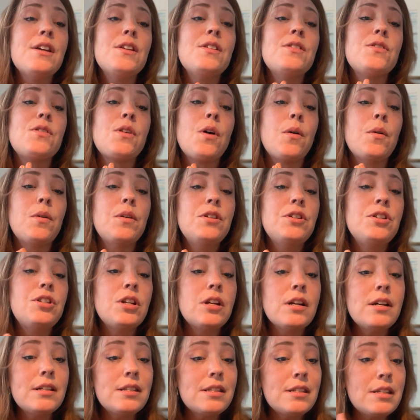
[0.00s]
So
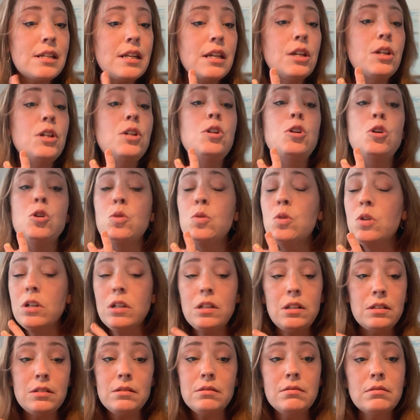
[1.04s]
just
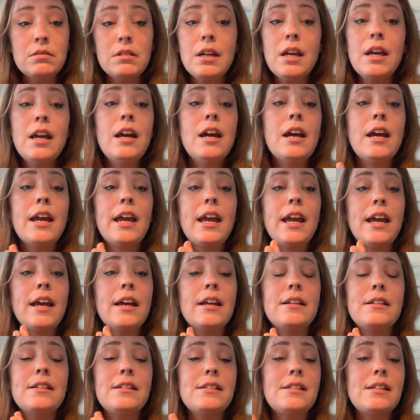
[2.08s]
Google
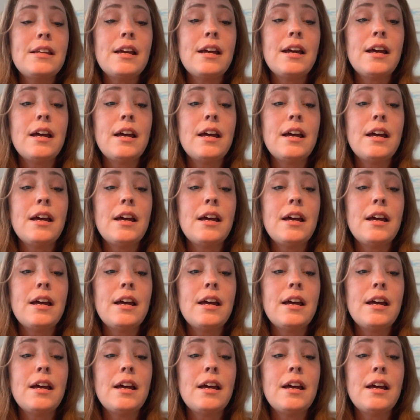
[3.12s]
and